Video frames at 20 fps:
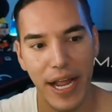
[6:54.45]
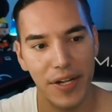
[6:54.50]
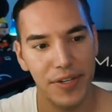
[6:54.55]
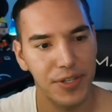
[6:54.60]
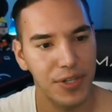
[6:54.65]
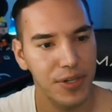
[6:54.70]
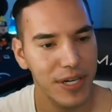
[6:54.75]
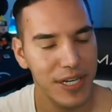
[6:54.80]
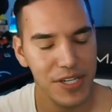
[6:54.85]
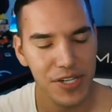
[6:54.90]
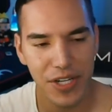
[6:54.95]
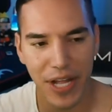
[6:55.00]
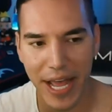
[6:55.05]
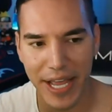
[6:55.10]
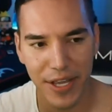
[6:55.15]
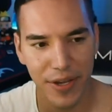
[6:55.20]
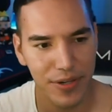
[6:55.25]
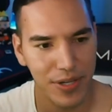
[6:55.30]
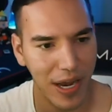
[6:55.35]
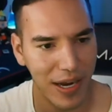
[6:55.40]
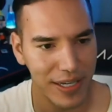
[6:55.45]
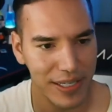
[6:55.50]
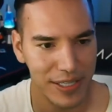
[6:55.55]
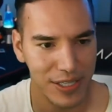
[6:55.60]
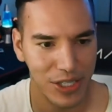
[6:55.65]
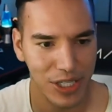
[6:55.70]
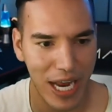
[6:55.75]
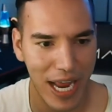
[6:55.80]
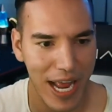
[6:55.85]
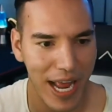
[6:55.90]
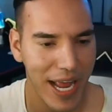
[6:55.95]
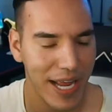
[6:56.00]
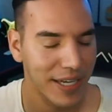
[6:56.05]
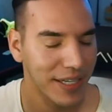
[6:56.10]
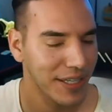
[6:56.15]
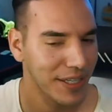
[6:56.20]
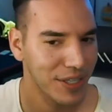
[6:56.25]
As soon as like you talk in the chat,